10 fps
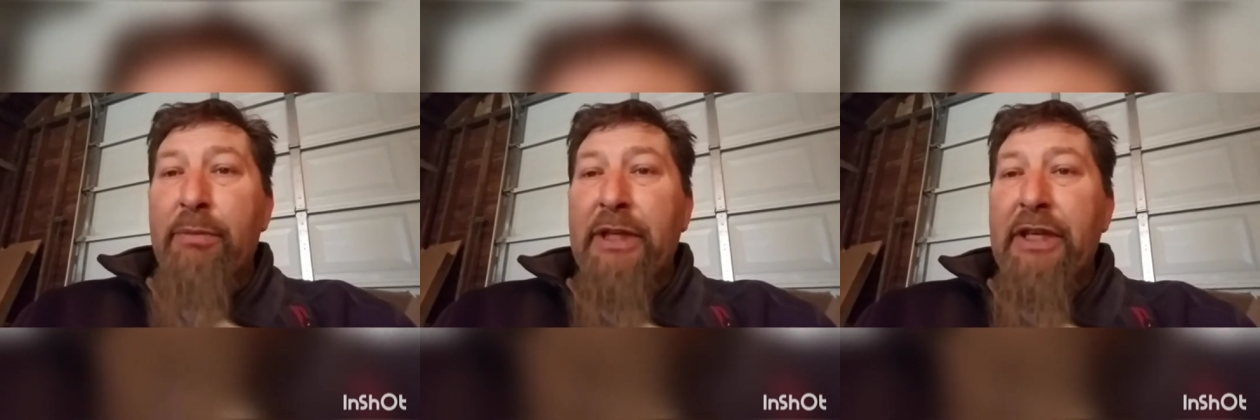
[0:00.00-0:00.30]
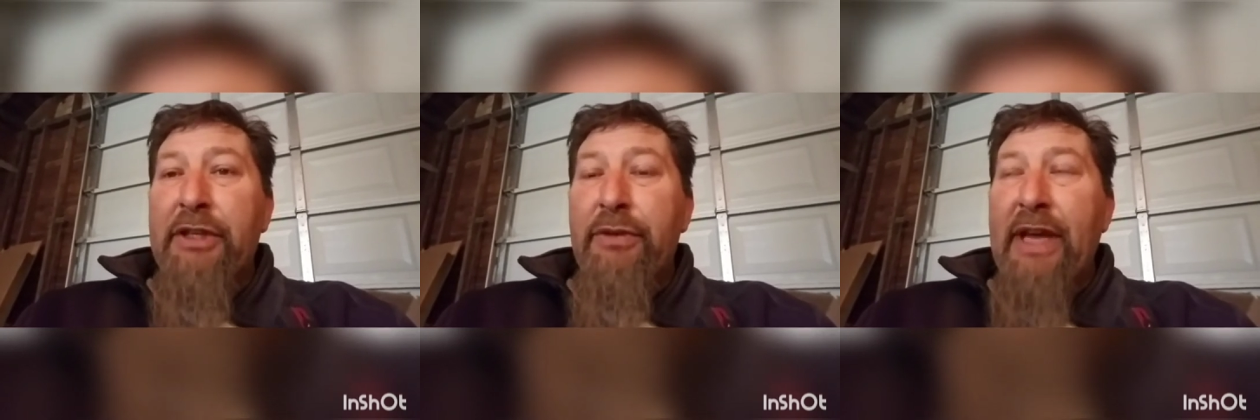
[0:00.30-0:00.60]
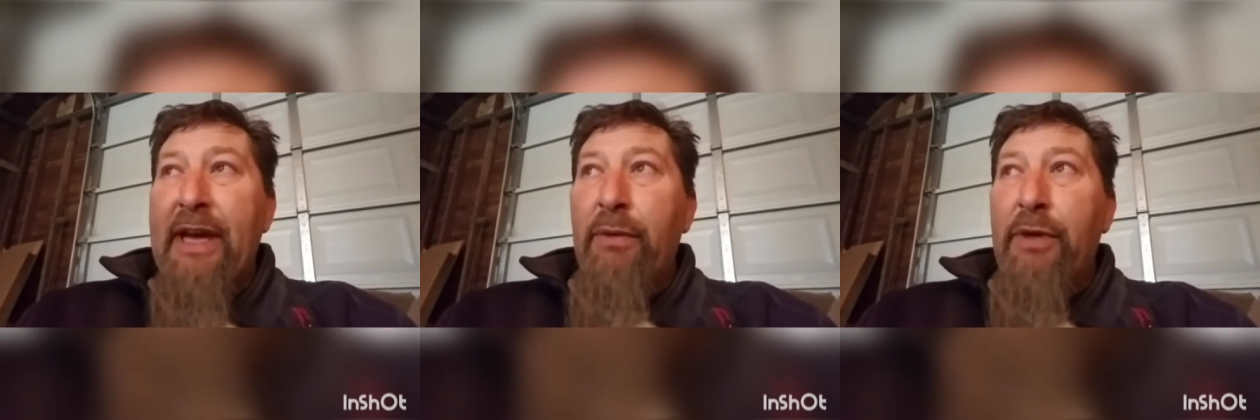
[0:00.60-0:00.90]
I'm going to do
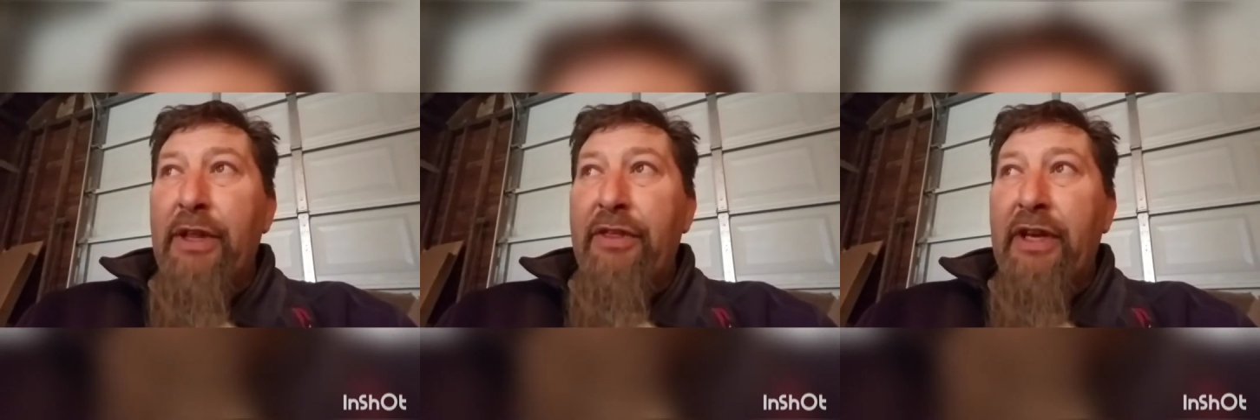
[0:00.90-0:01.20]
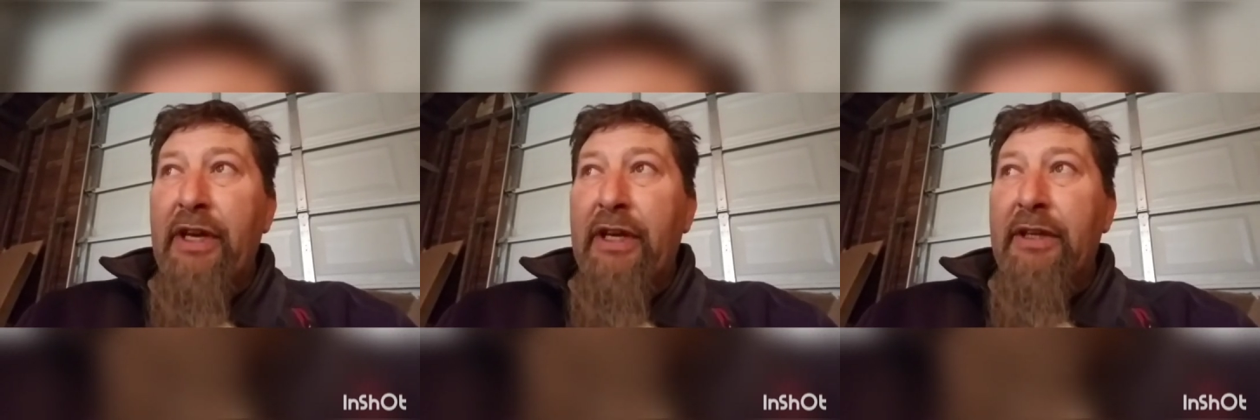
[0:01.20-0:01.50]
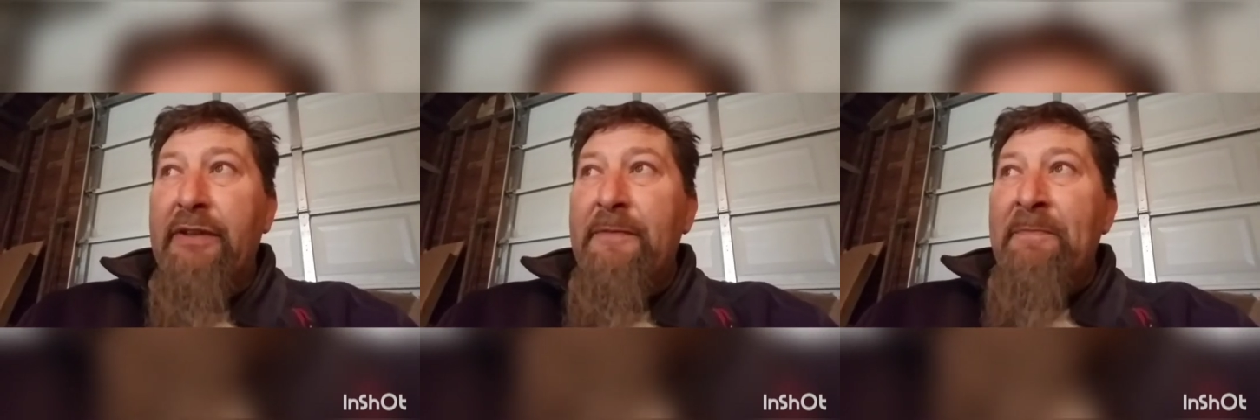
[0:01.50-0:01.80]
that with uh,
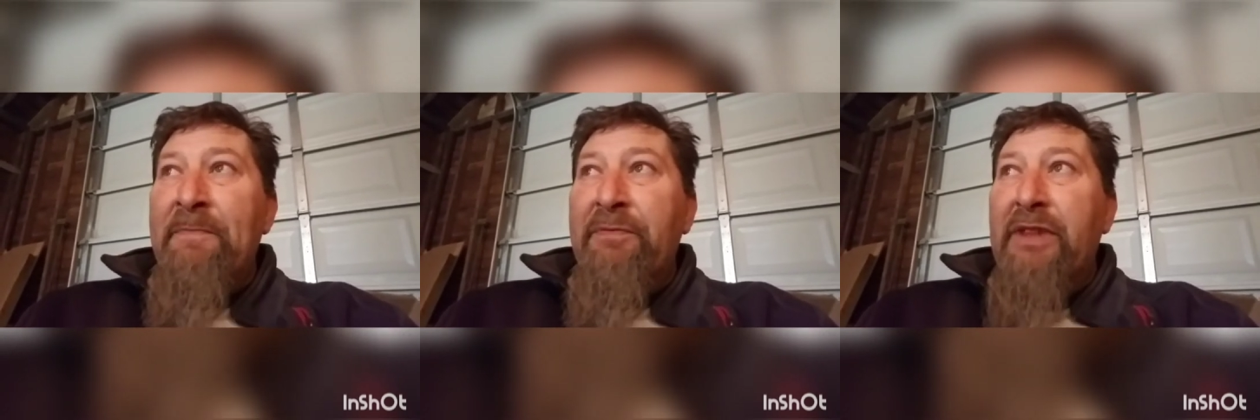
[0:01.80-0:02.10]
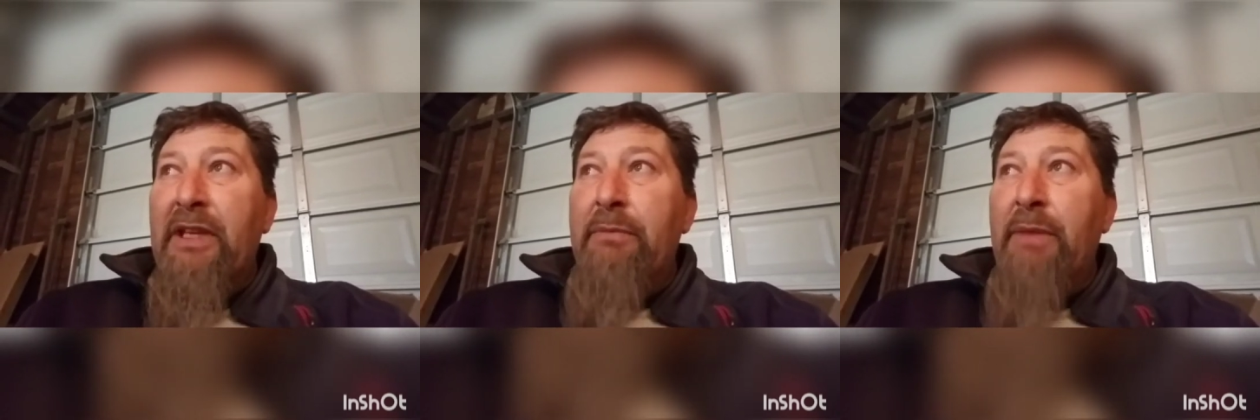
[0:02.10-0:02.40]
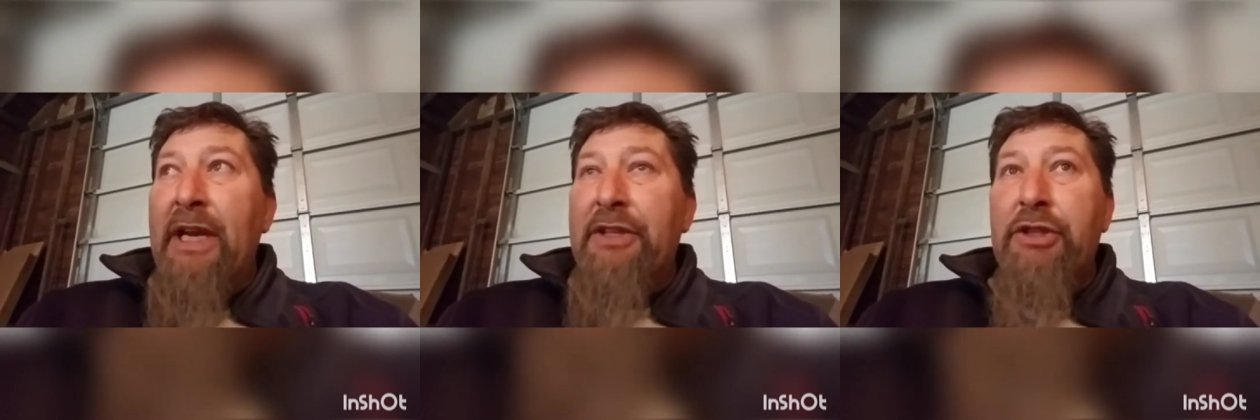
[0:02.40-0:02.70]

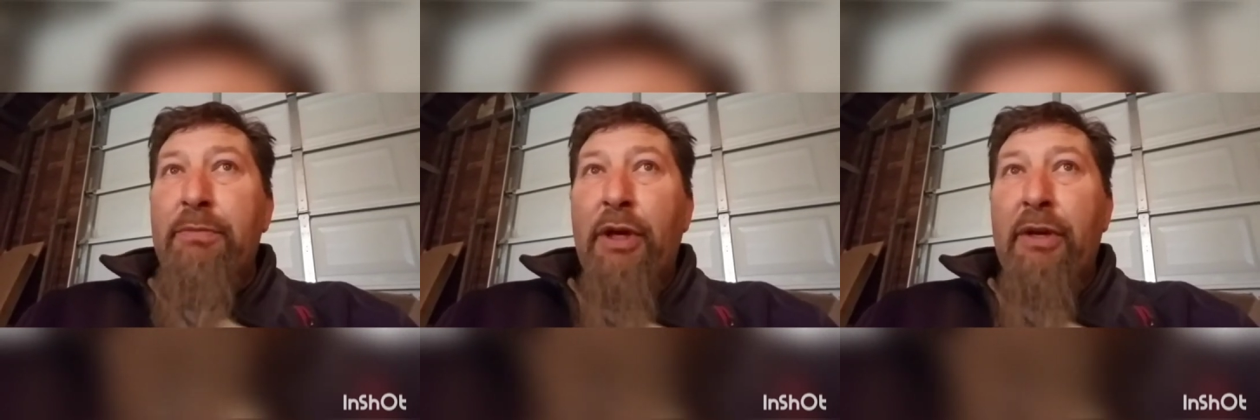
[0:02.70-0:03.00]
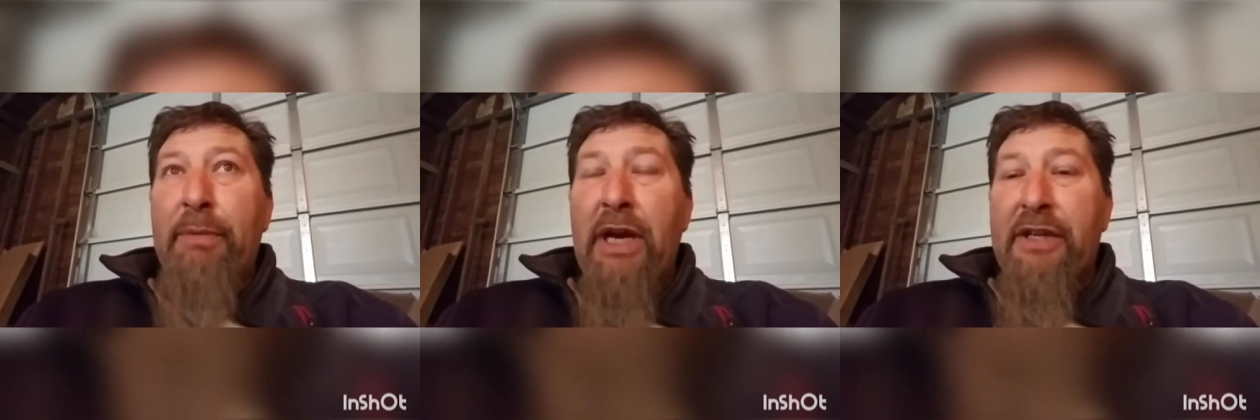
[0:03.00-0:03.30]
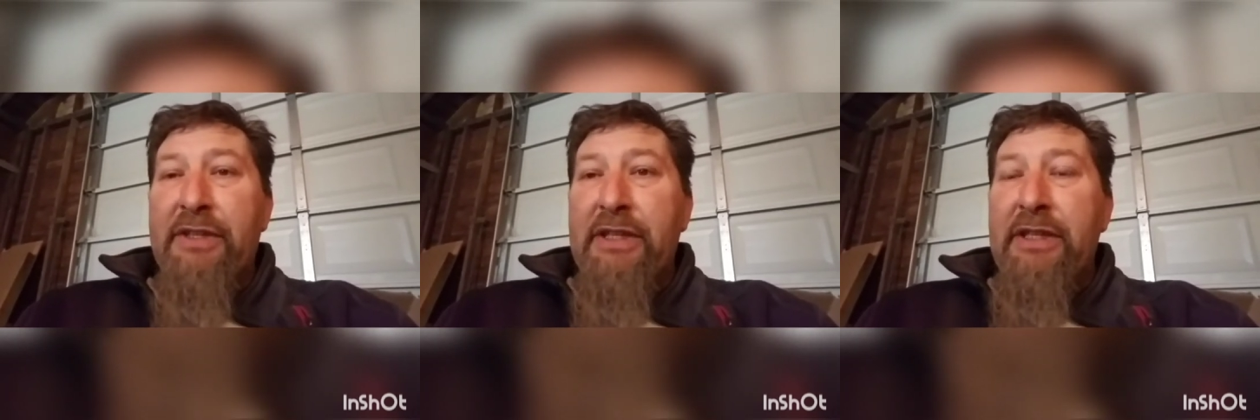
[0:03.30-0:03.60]
my two-part
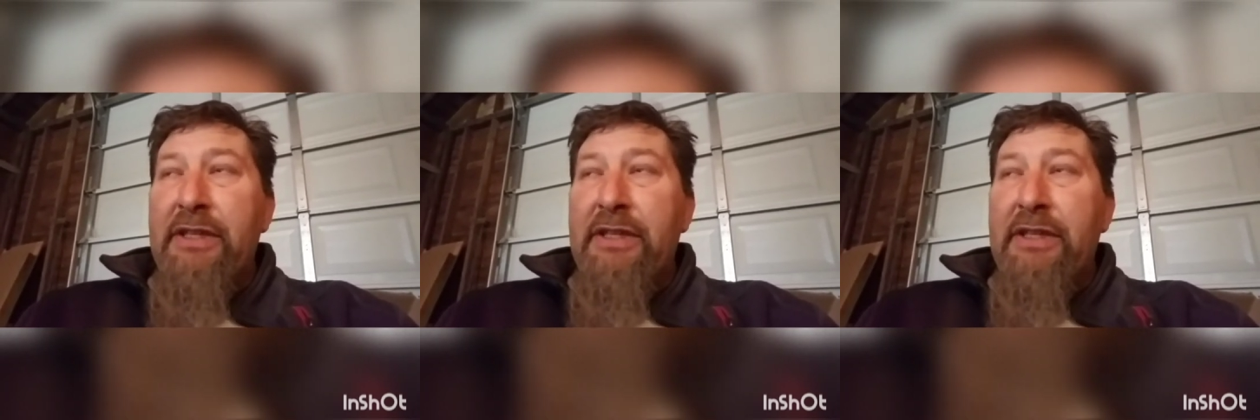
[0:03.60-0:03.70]
epoxy